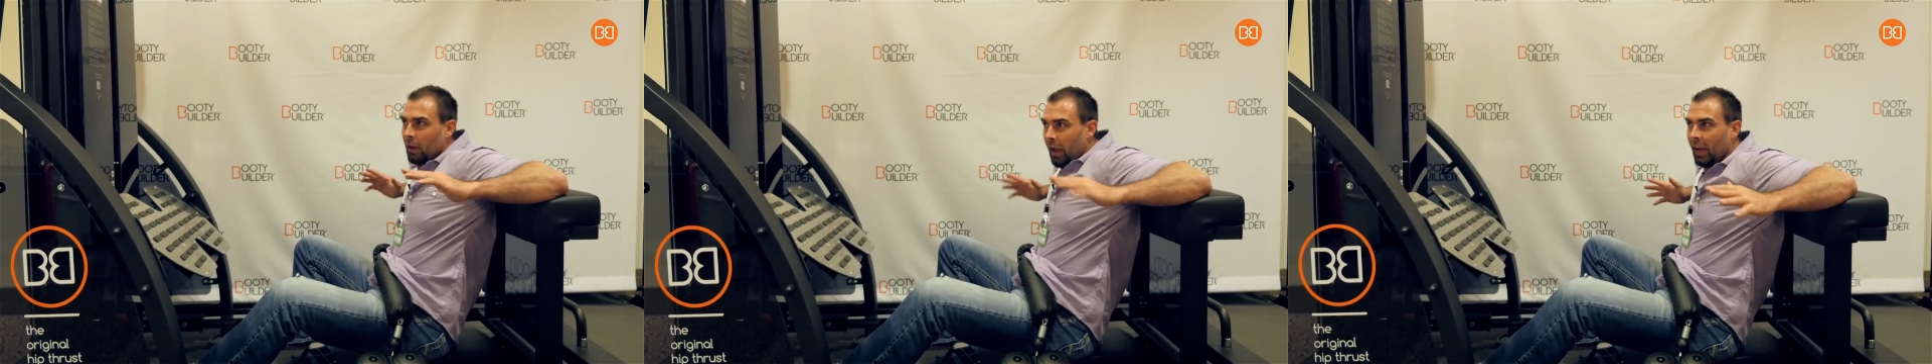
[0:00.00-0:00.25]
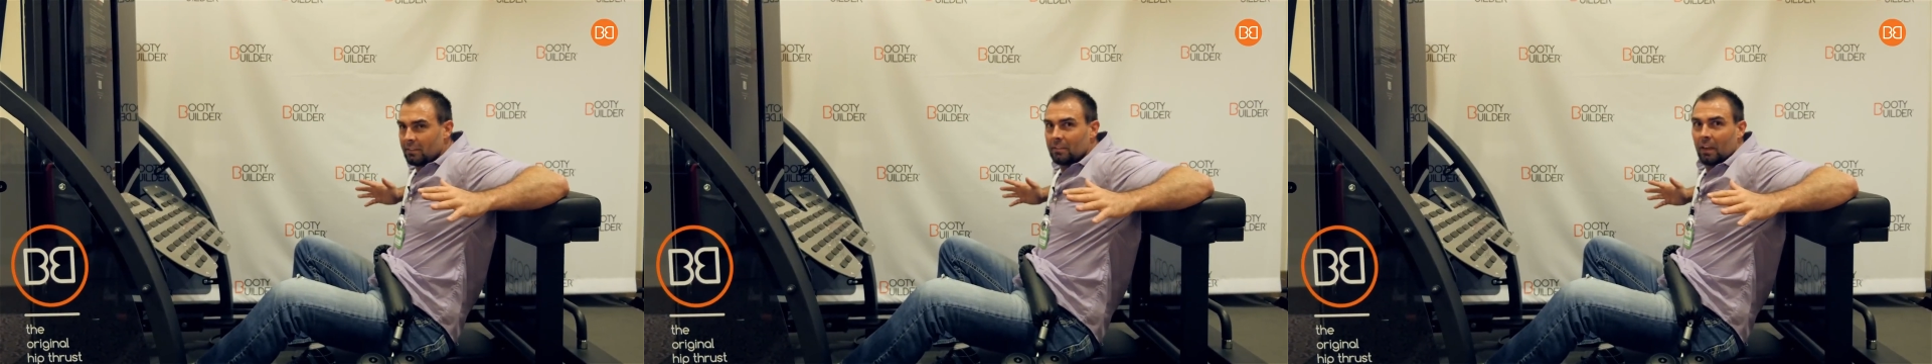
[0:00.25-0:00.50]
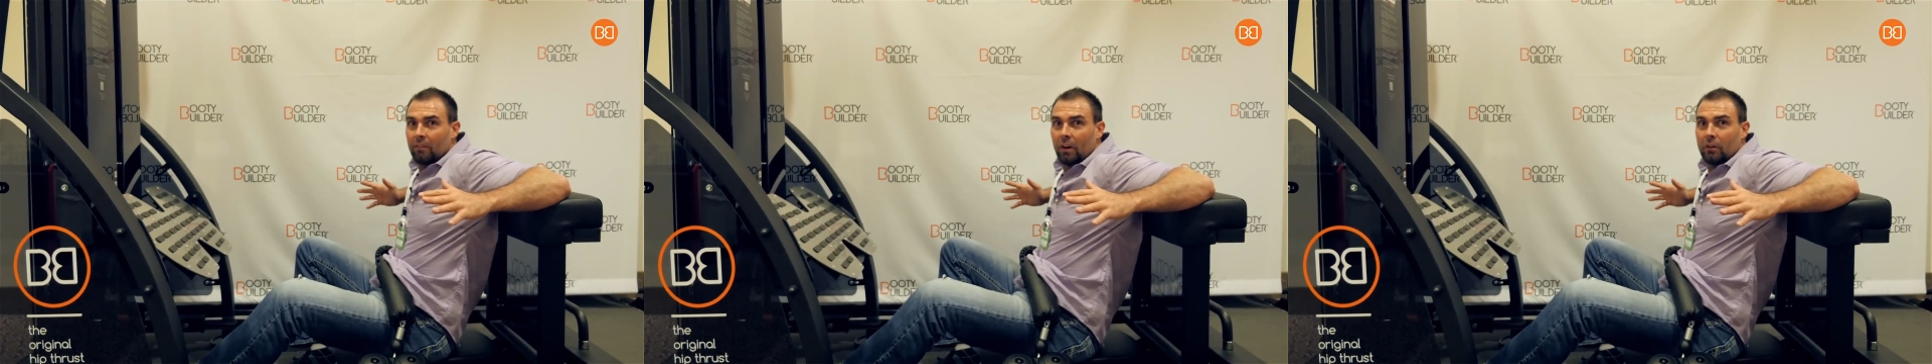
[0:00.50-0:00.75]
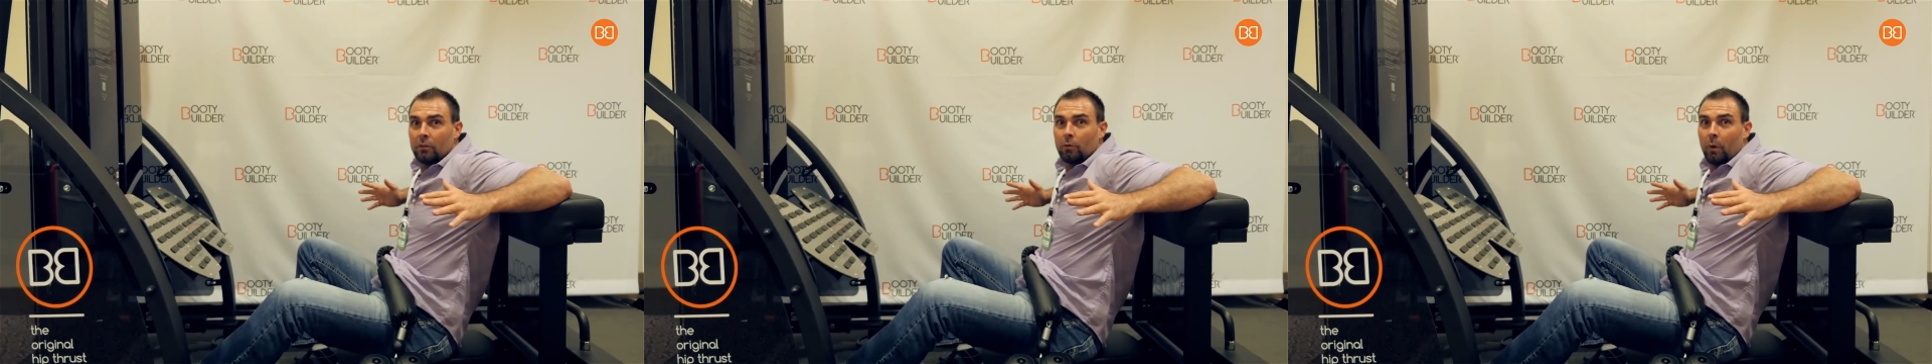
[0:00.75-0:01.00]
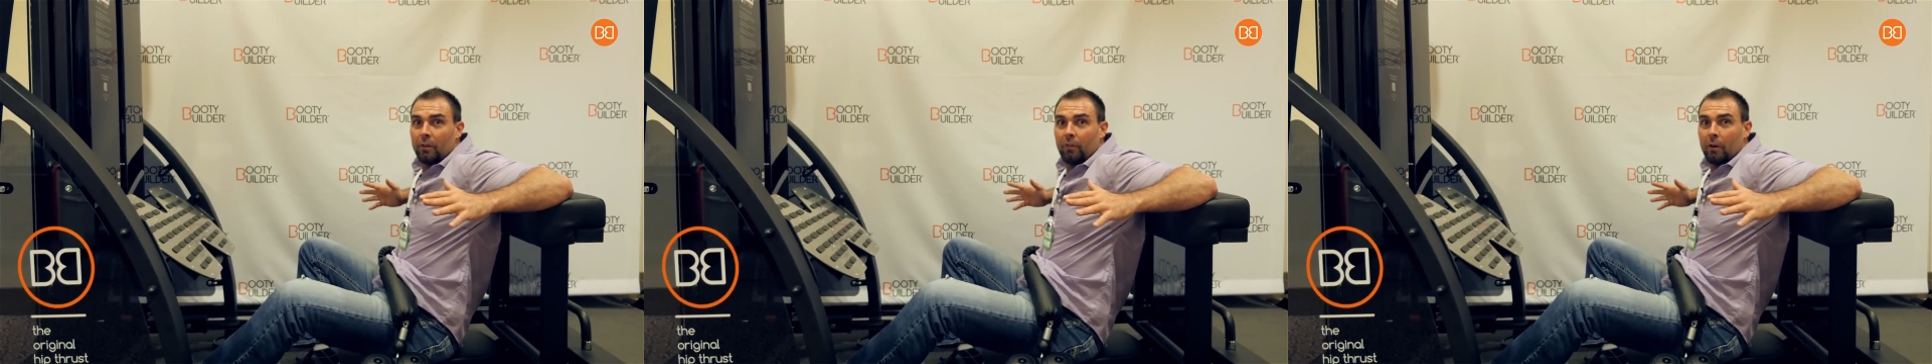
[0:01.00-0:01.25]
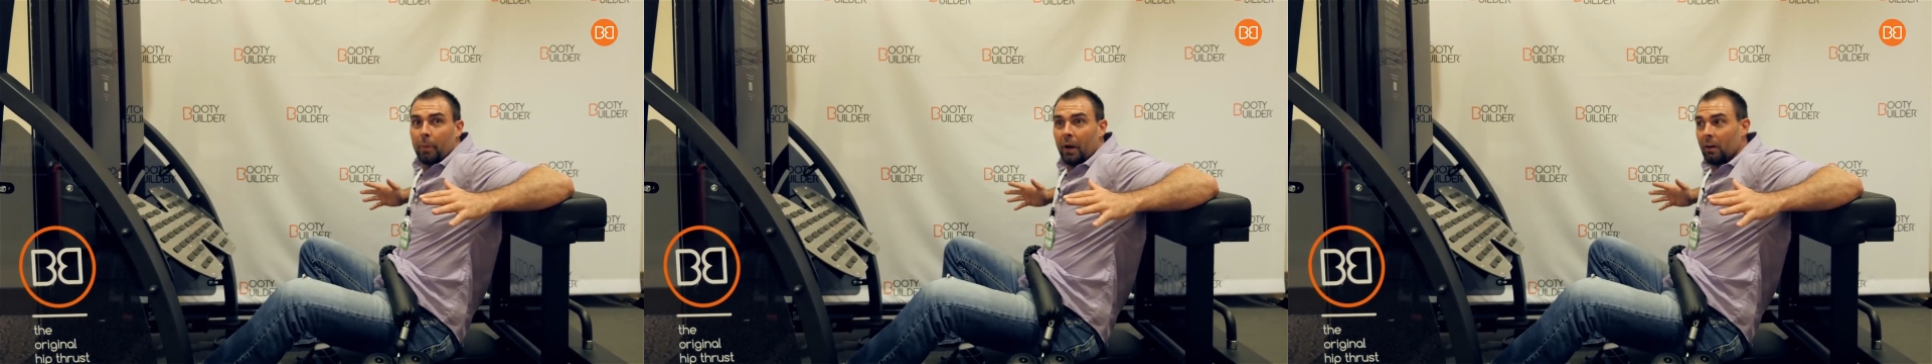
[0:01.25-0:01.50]
at
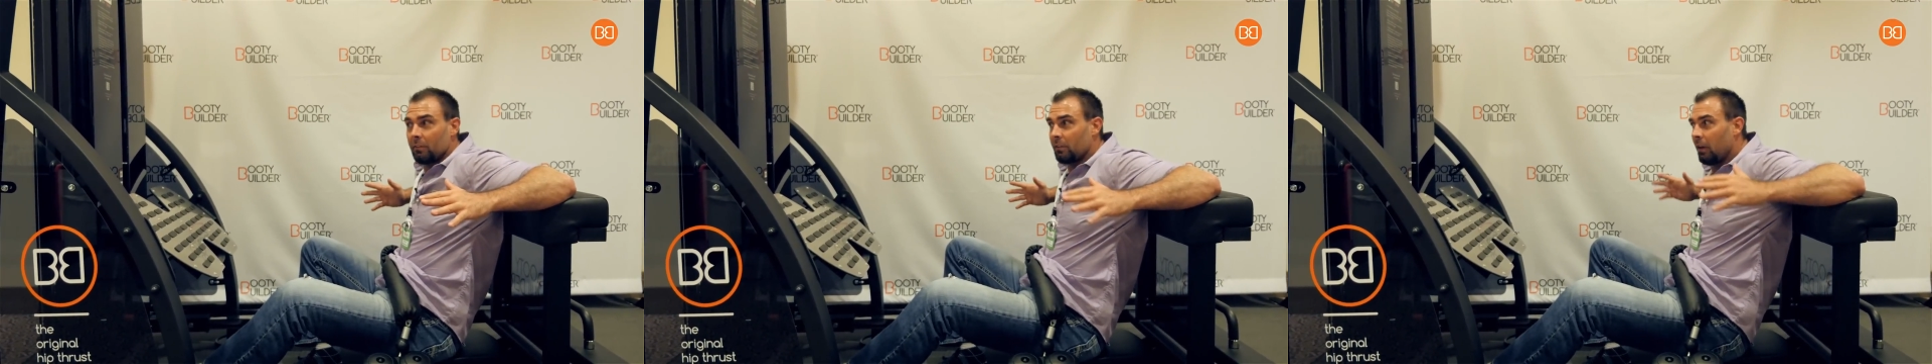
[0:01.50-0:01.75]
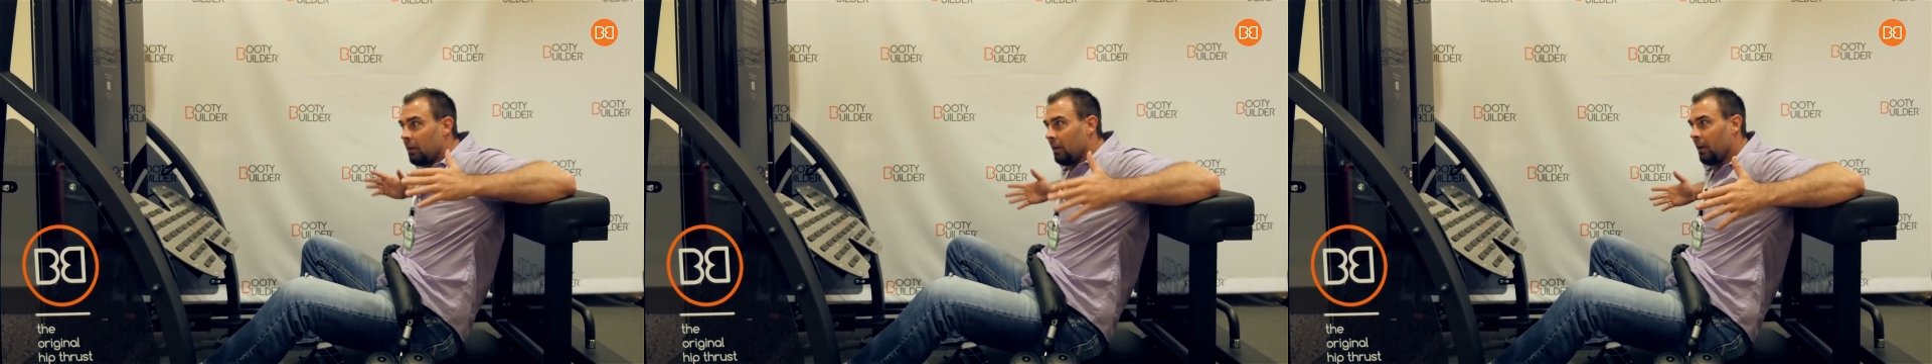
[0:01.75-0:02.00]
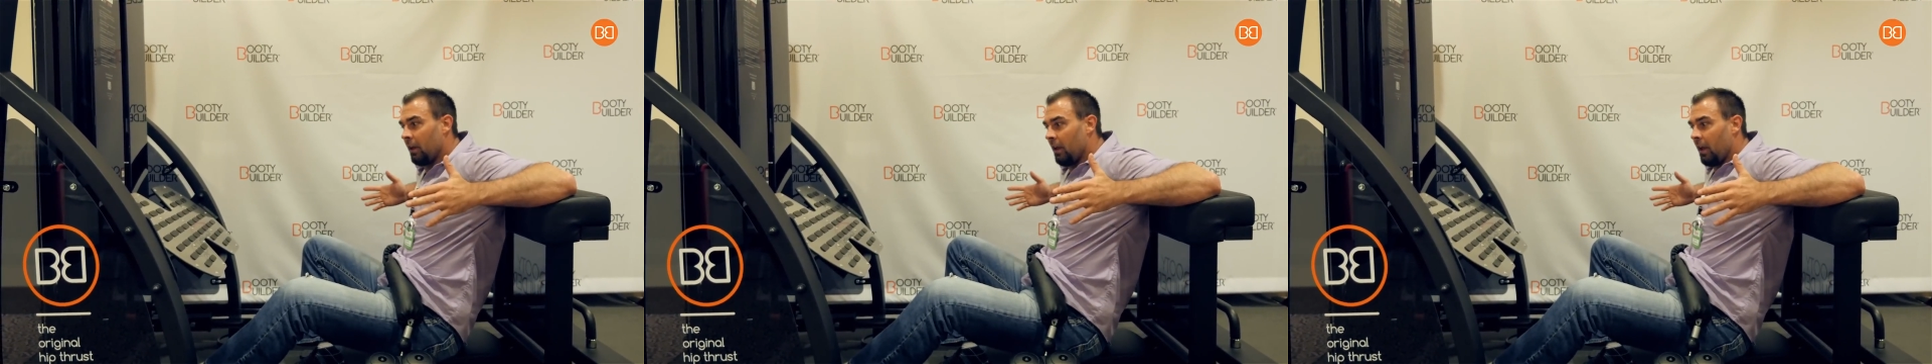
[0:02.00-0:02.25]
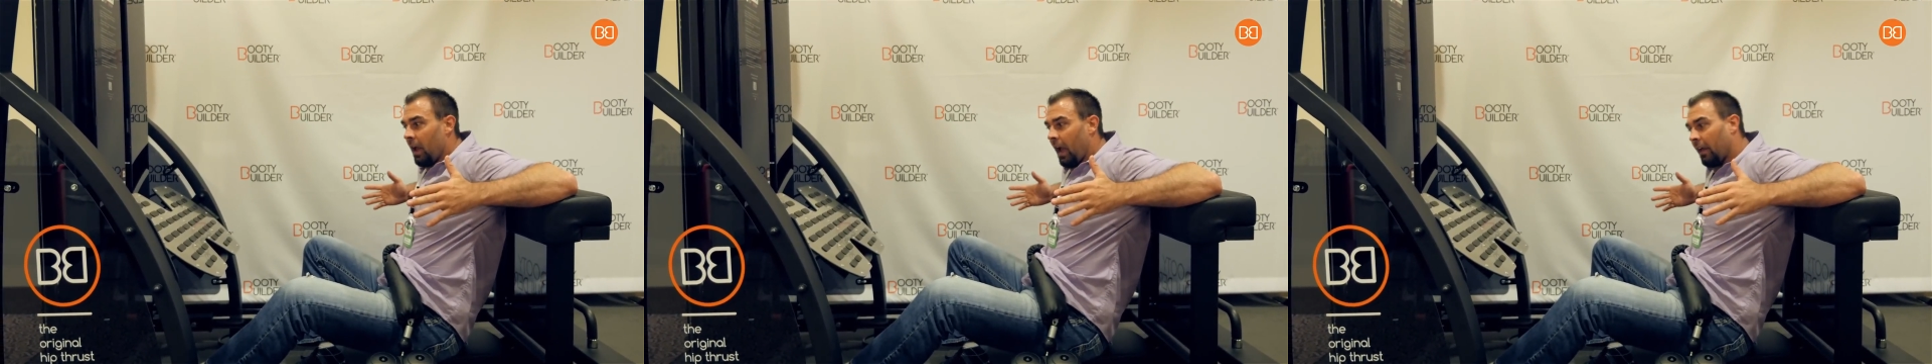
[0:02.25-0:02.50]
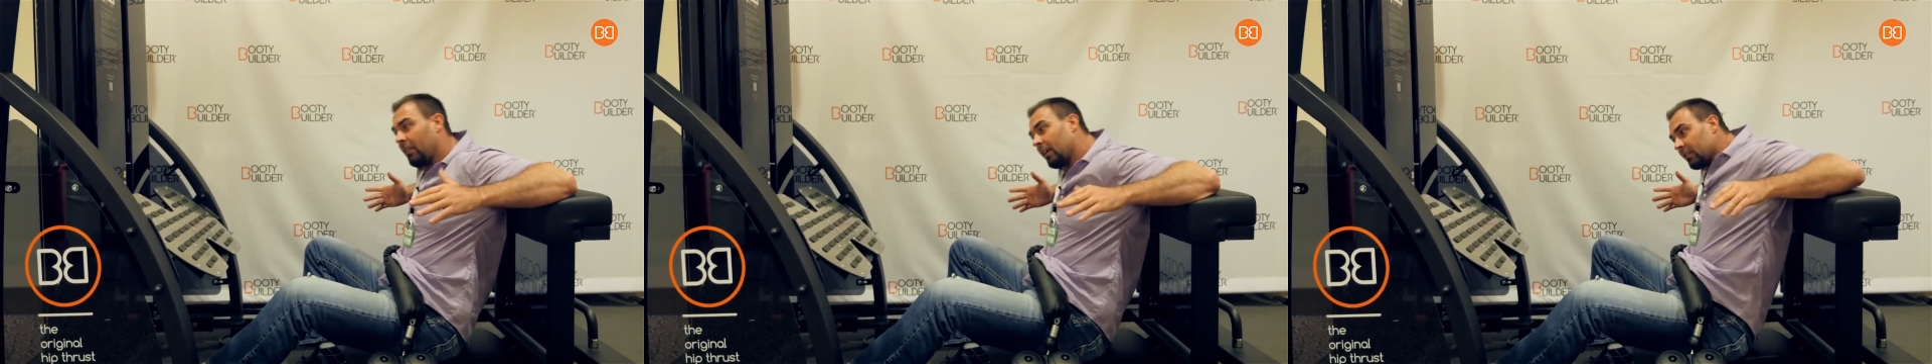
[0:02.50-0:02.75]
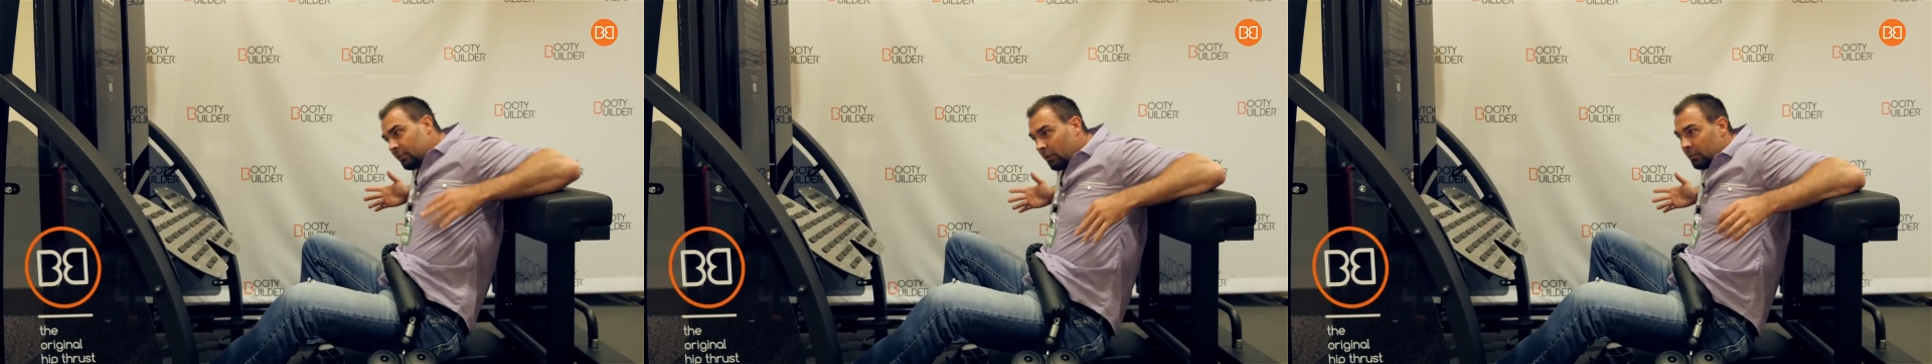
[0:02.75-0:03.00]
725 pounds. And
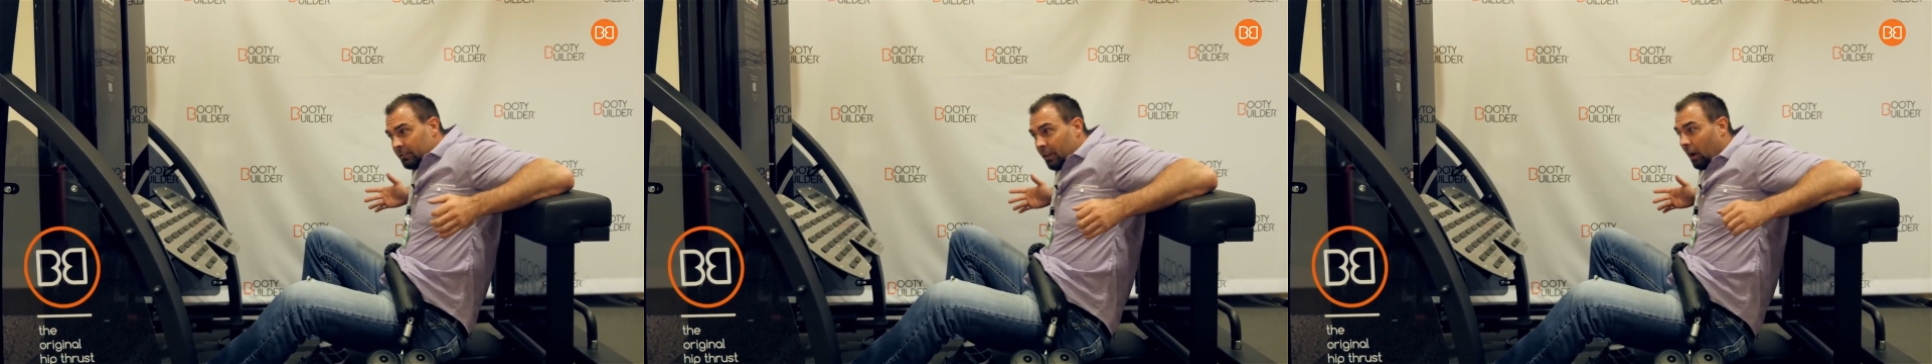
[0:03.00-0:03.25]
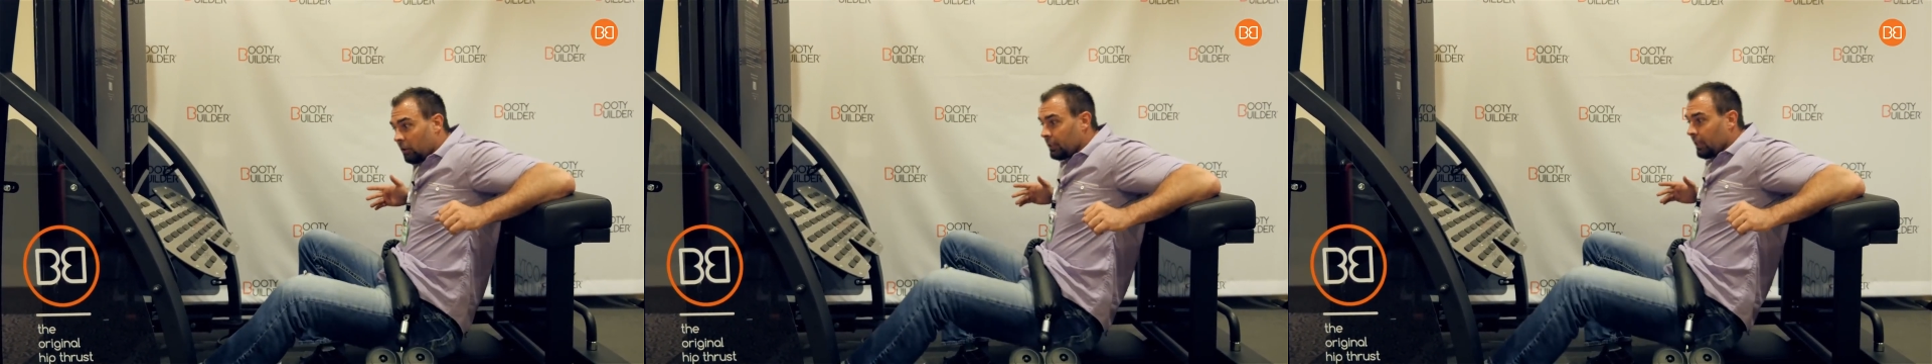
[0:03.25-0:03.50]
this, you'll see how